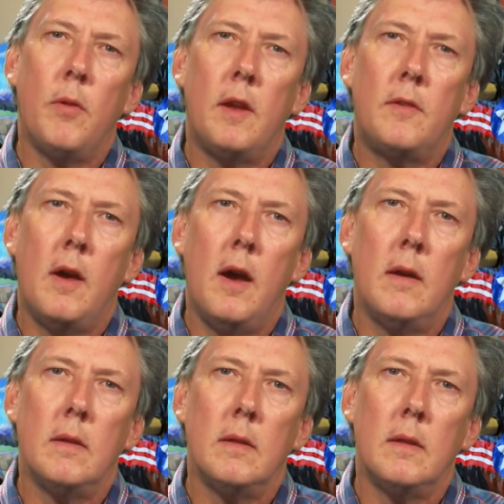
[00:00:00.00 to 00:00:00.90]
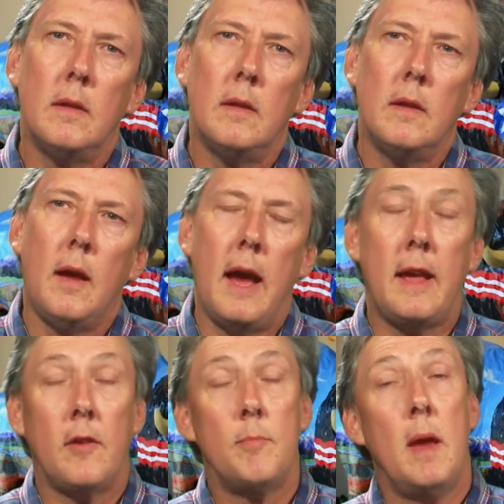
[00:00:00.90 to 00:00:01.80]
that I
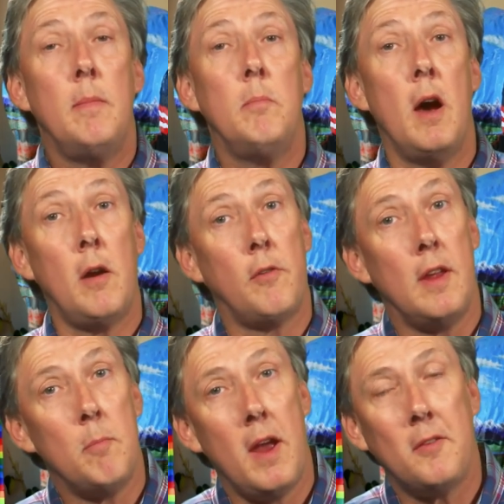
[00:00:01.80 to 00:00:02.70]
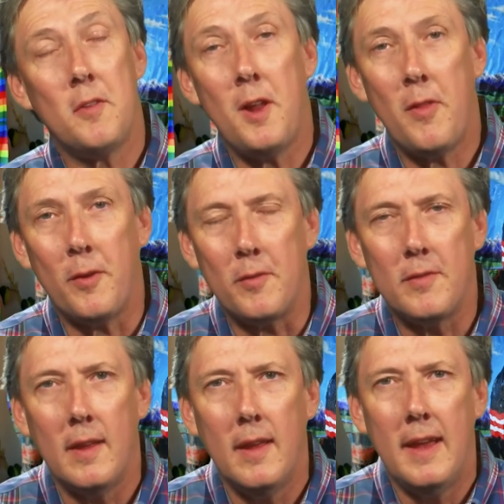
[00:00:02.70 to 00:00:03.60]
guess may be better teammates than others.